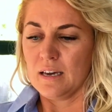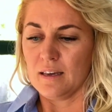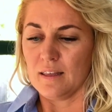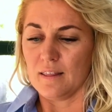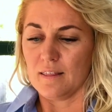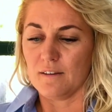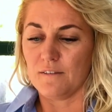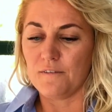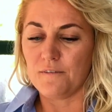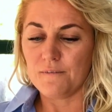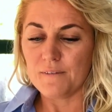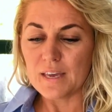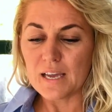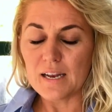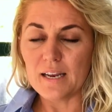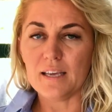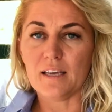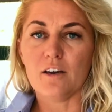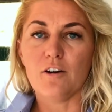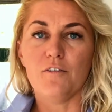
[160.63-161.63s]
The
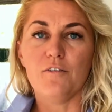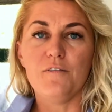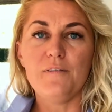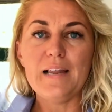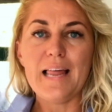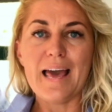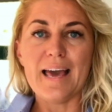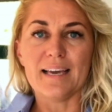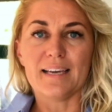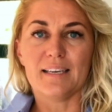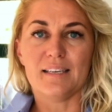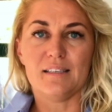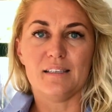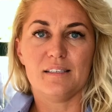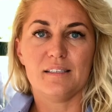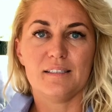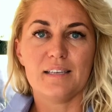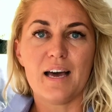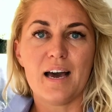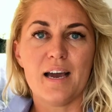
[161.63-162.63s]
feeling of lack
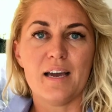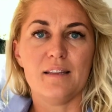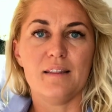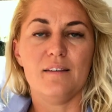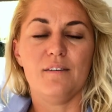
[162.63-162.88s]
inside,